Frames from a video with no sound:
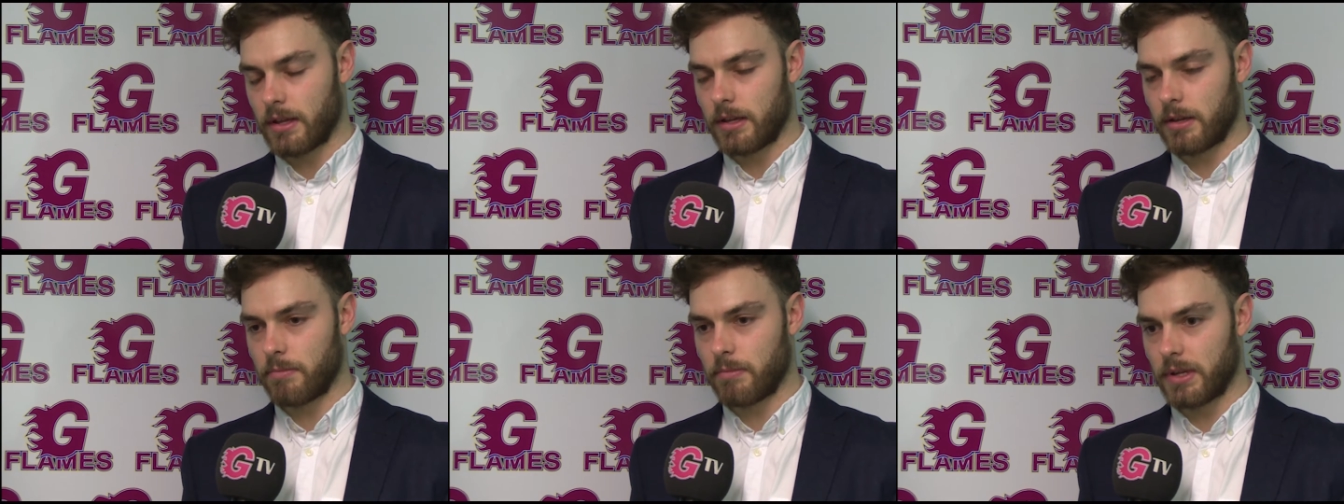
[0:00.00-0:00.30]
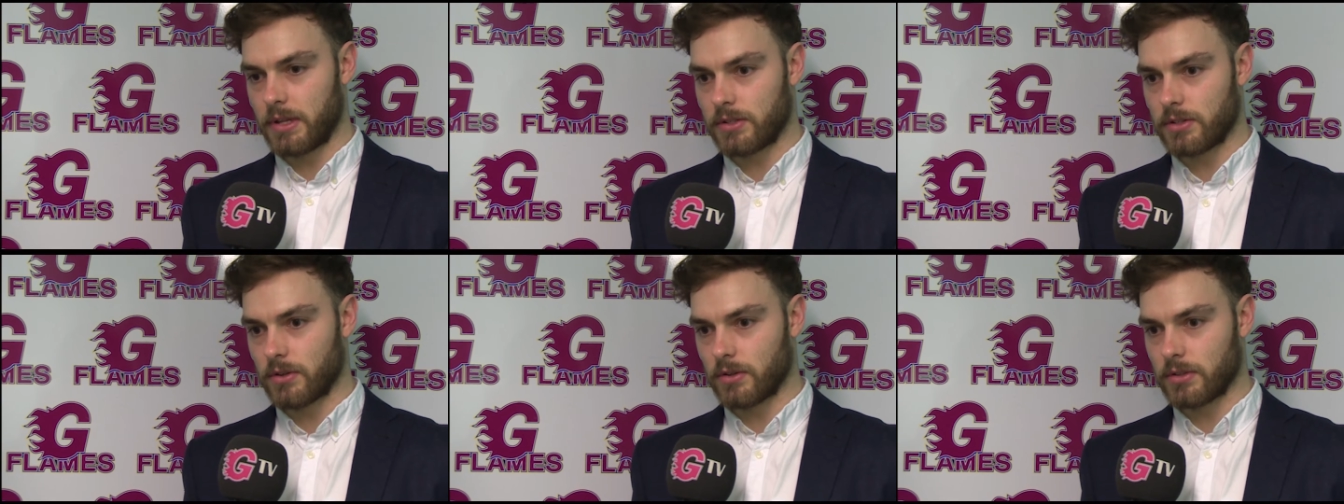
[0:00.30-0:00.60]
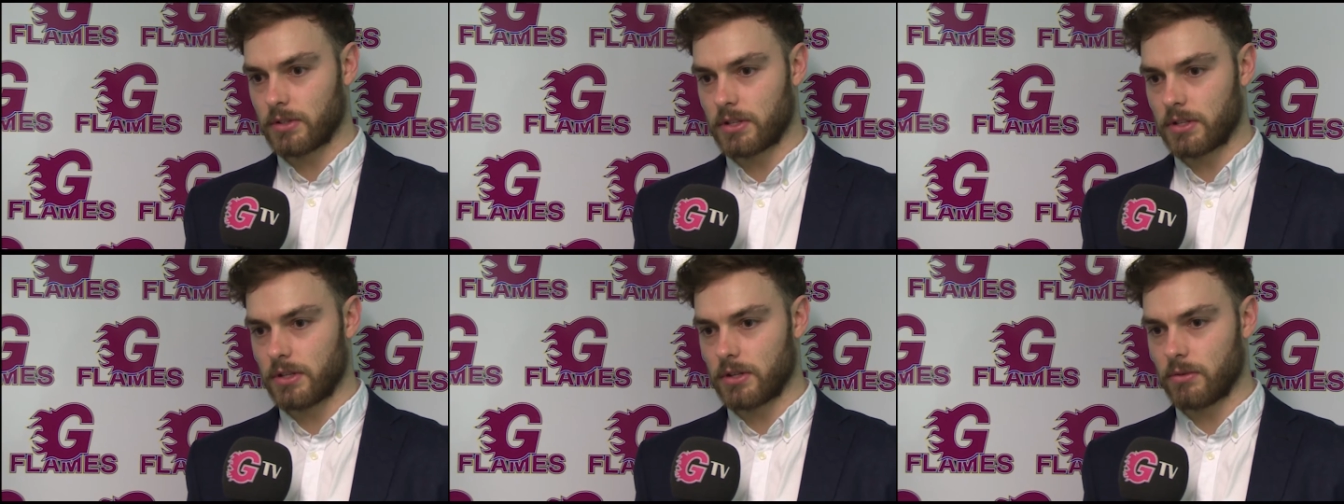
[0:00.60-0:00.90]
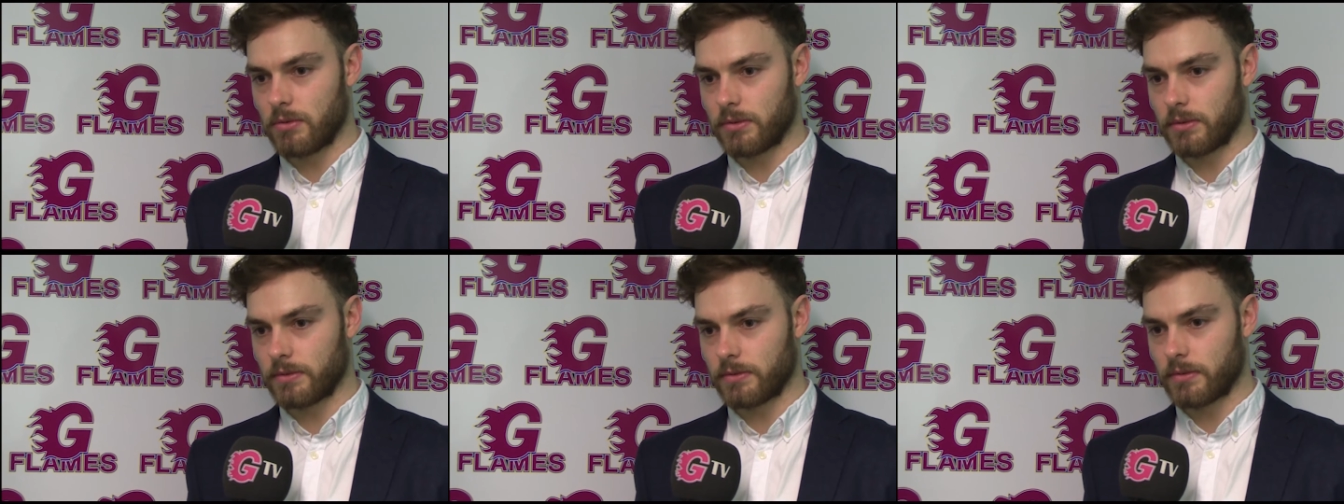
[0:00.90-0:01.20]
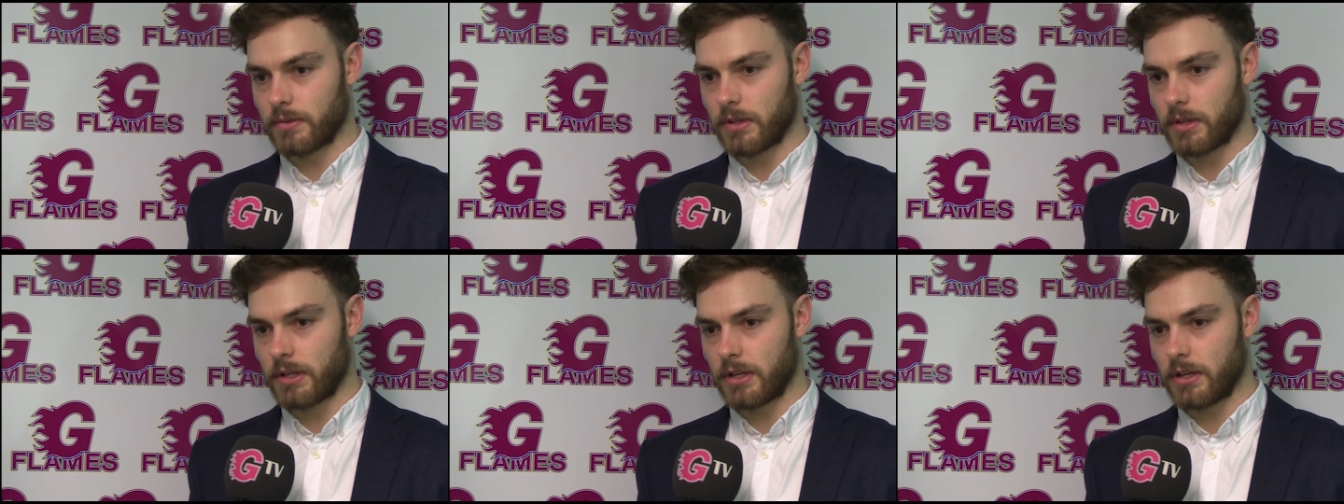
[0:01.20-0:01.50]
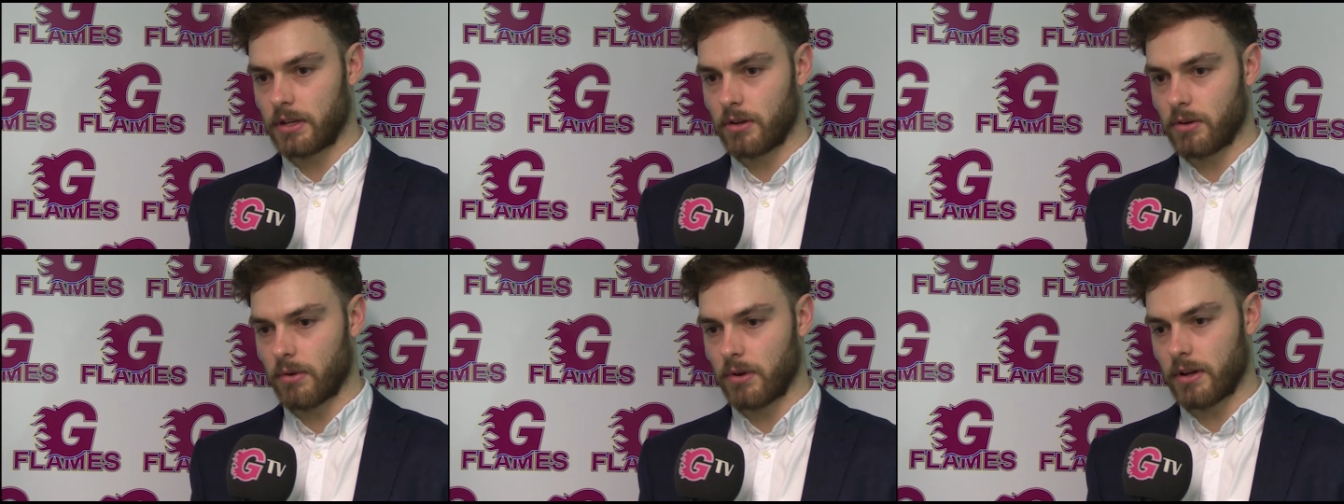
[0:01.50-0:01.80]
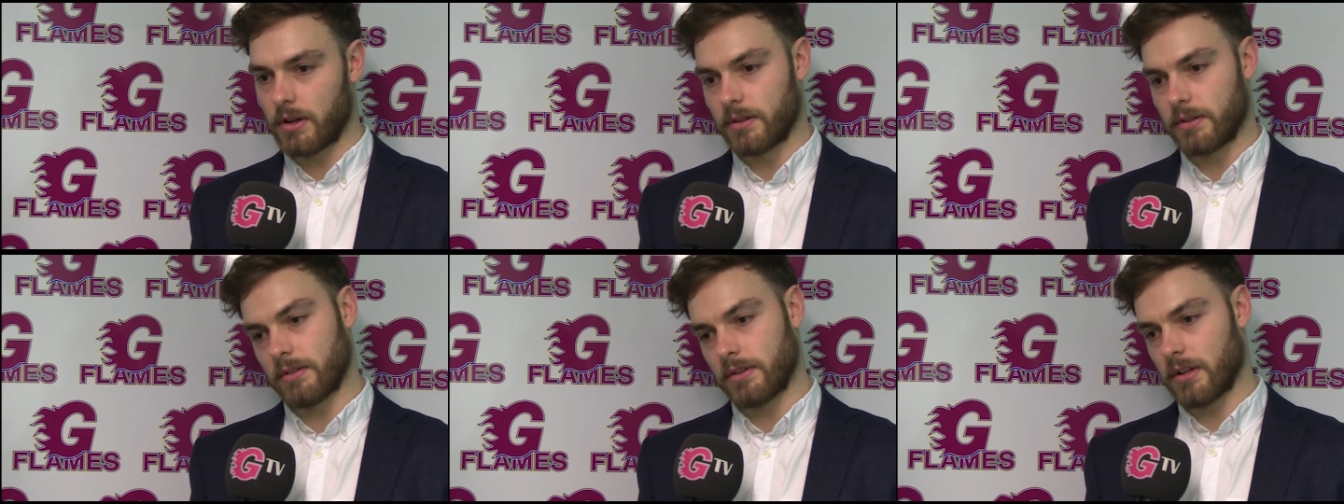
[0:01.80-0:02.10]
you've been told to do, and you know
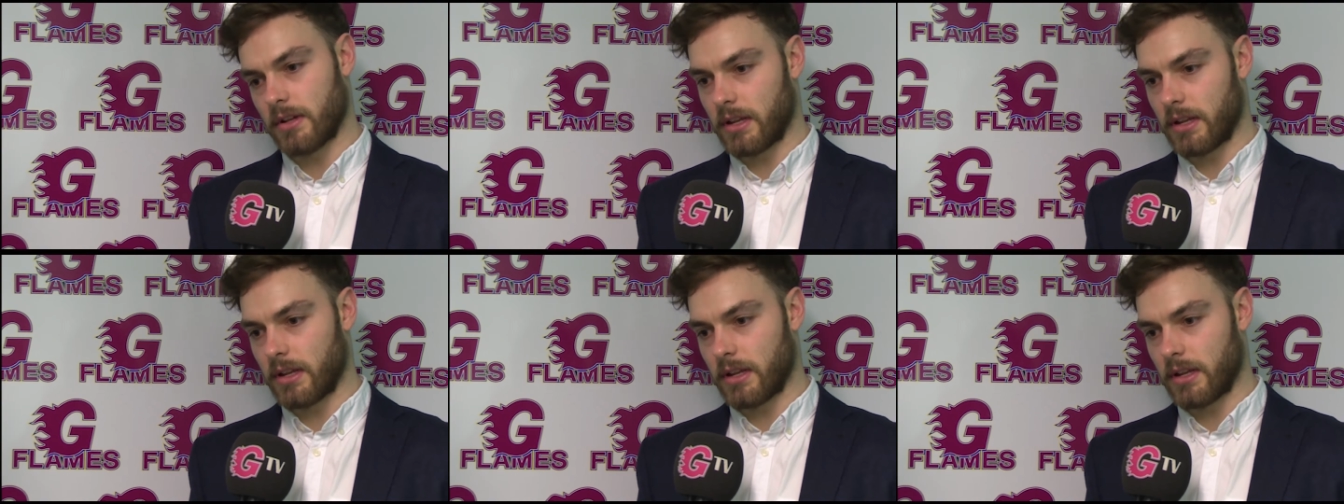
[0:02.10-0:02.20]
what?